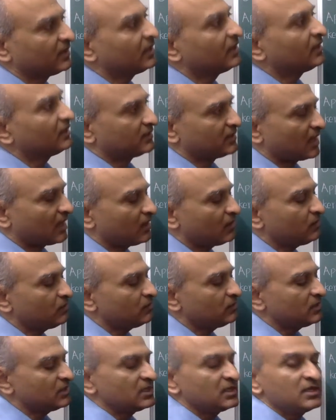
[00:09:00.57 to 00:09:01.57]

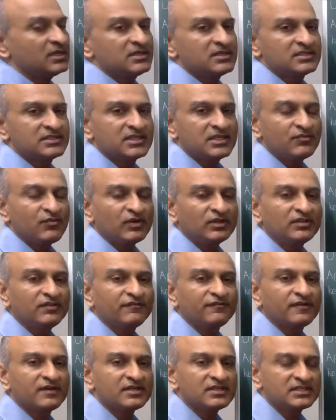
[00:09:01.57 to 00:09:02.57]
Now, see what the
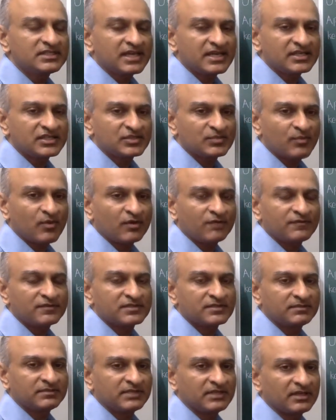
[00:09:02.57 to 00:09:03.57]
first
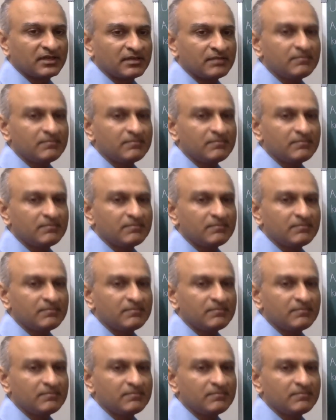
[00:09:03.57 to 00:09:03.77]
isomorphism theorem